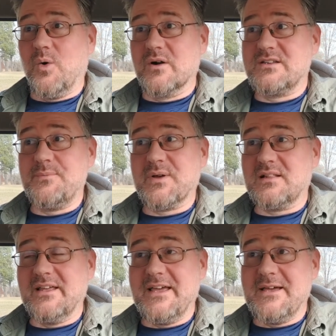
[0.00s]
or
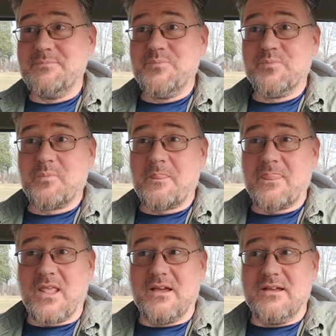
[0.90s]
typically,
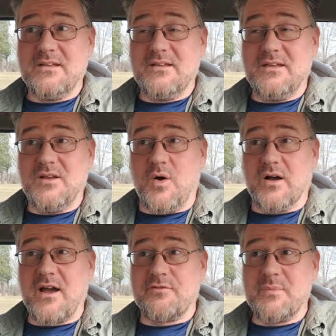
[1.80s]
you know,
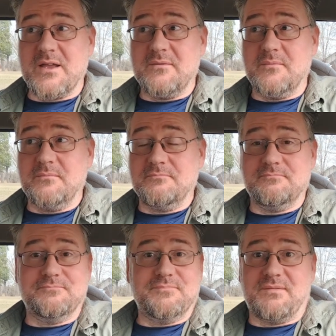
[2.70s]
a government,
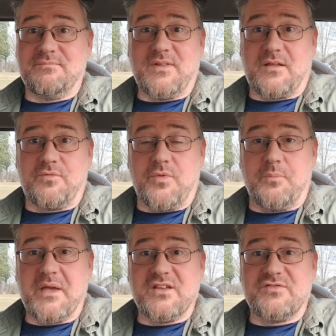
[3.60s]
like
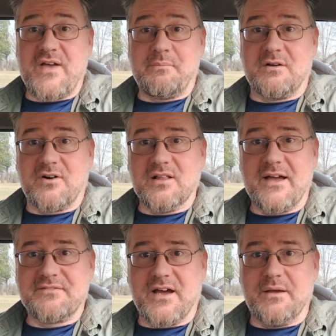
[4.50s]
the biggest famine of our
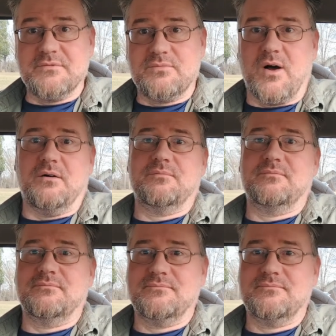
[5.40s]
lifetimes. Well,